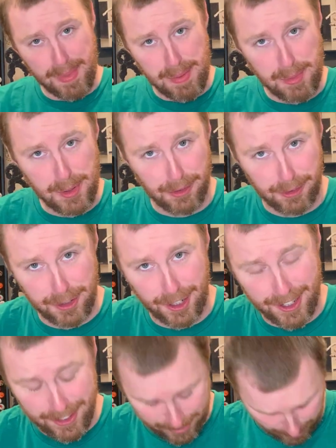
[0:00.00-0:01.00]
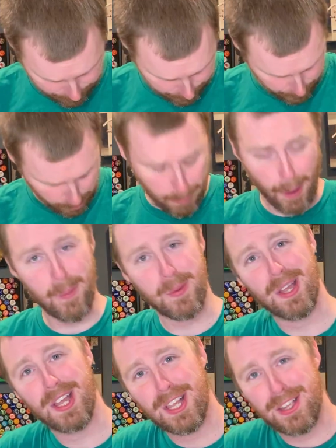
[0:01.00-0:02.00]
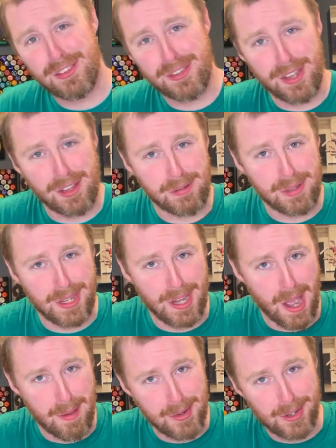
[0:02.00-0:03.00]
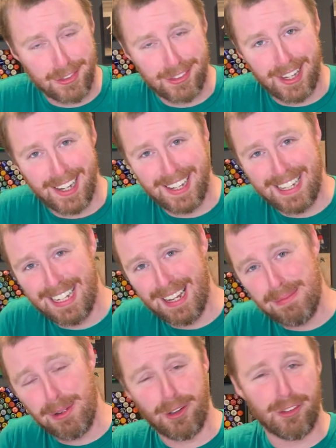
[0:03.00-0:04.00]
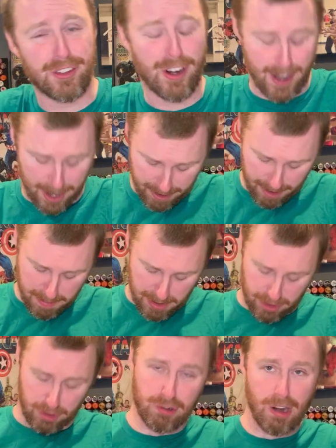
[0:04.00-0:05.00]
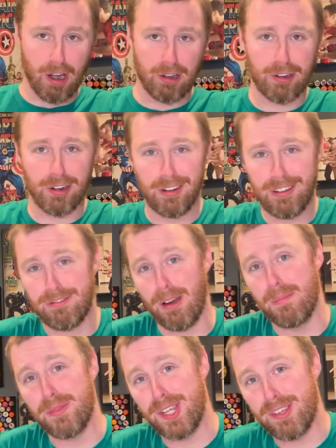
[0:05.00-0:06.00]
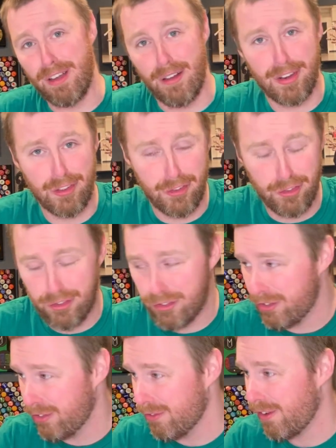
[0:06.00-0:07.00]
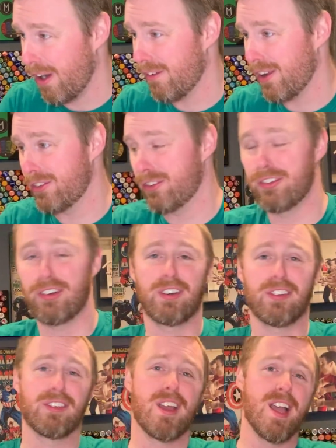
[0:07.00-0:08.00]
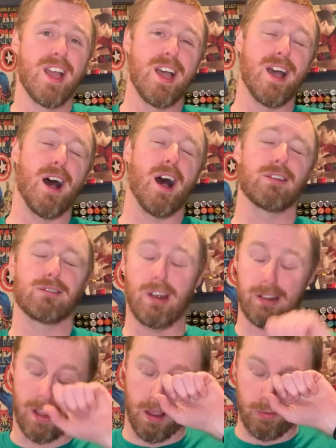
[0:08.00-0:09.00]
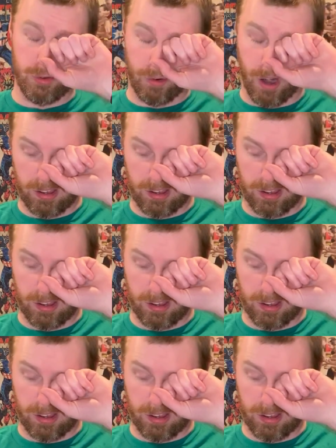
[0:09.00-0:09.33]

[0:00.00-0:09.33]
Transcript: Moogle shirt. So it's a Koopa. So that's what the Moogles say. Moogles are a mythical character from the Final Fantasy series. Great times.